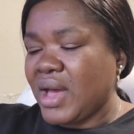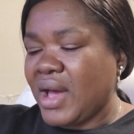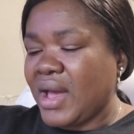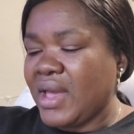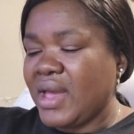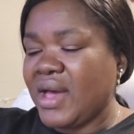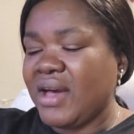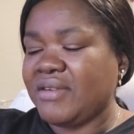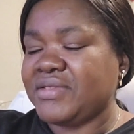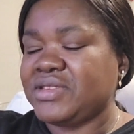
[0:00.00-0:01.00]
I
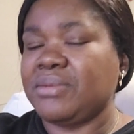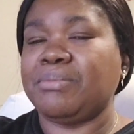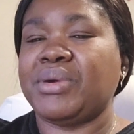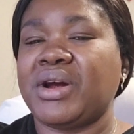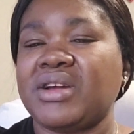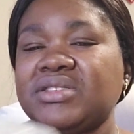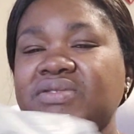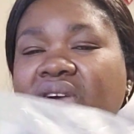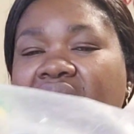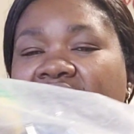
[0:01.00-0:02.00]
have some parts
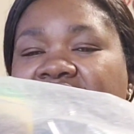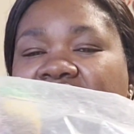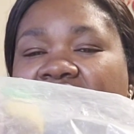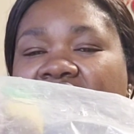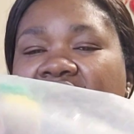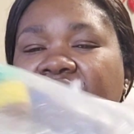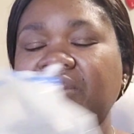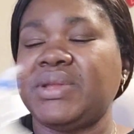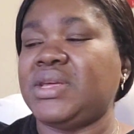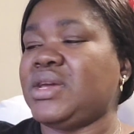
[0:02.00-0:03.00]
for avocado
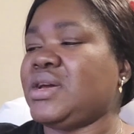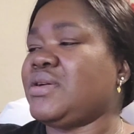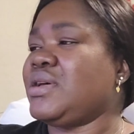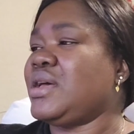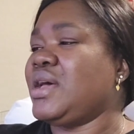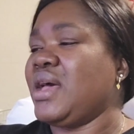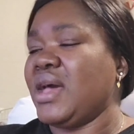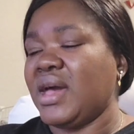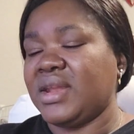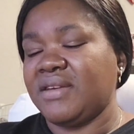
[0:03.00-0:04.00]
in here,
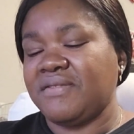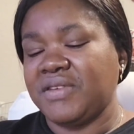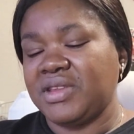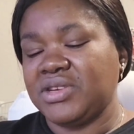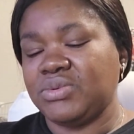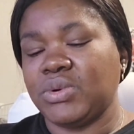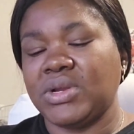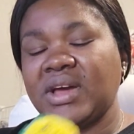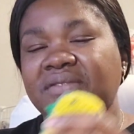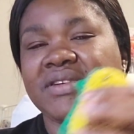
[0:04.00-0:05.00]
and I finished one
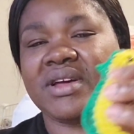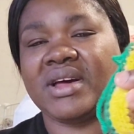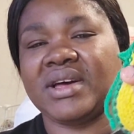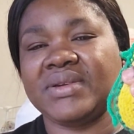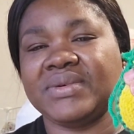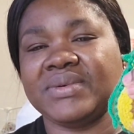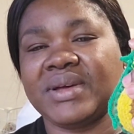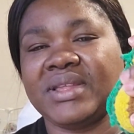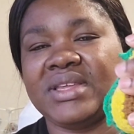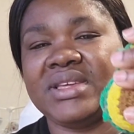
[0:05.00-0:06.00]
avocado.
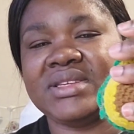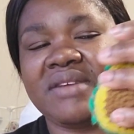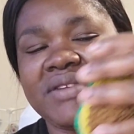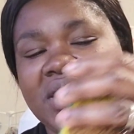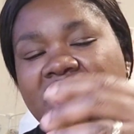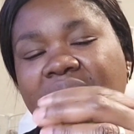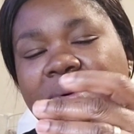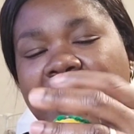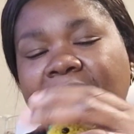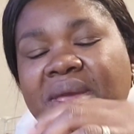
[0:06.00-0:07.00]
These avocado,
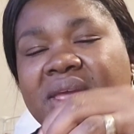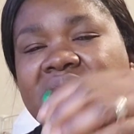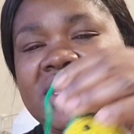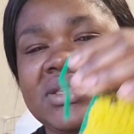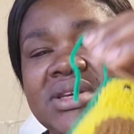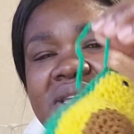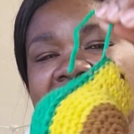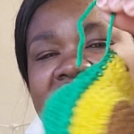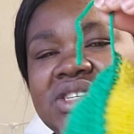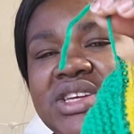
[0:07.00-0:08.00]
I make it into
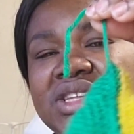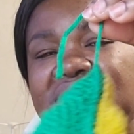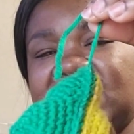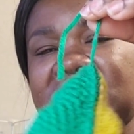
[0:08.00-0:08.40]
keychains.